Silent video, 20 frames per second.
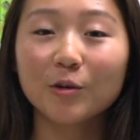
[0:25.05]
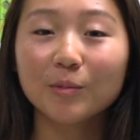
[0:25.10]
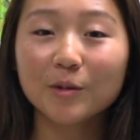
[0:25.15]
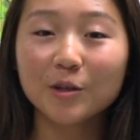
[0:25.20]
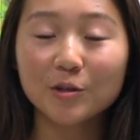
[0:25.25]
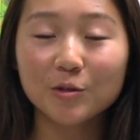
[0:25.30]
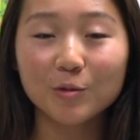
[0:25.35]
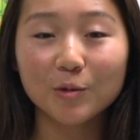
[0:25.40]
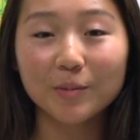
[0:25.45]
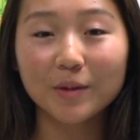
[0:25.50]

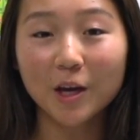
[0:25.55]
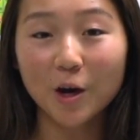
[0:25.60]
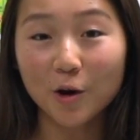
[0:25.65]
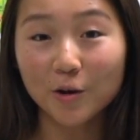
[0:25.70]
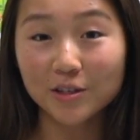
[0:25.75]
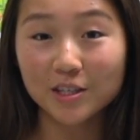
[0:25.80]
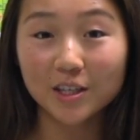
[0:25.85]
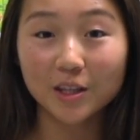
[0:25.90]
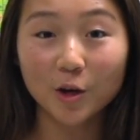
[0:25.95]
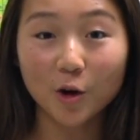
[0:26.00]
Mills will be
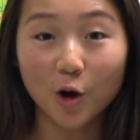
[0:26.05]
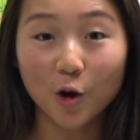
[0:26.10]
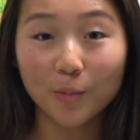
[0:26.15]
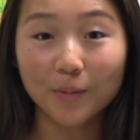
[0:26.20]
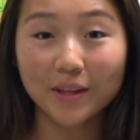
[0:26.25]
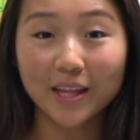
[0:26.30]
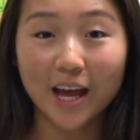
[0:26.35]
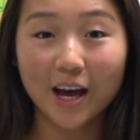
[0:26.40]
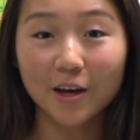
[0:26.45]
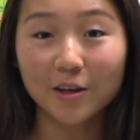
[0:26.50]
hosting their open
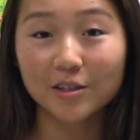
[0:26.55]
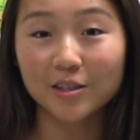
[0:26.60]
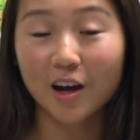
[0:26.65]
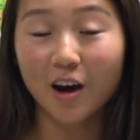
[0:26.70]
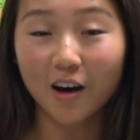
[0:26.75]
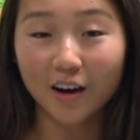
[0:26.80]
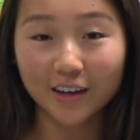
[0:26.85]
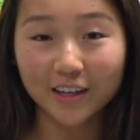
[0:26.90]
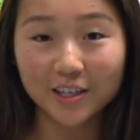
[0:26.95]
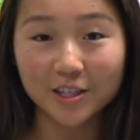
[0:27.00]
house
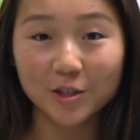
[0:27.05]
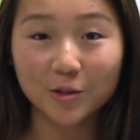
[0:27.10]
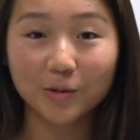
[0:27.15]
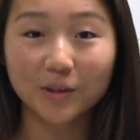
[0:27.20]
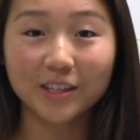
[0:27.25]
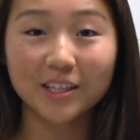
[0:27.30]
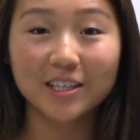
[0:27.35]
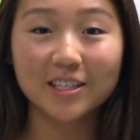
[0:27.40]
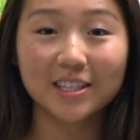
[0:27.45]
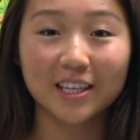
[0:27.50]
August
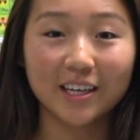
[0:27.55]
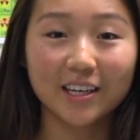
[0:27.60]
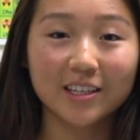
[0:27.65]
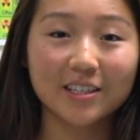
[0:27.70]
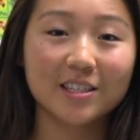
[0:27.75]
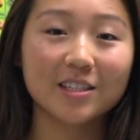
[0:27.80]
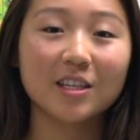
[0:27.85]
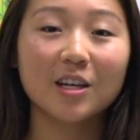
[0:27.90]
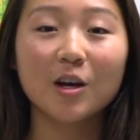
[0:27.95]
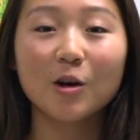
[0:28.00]
26th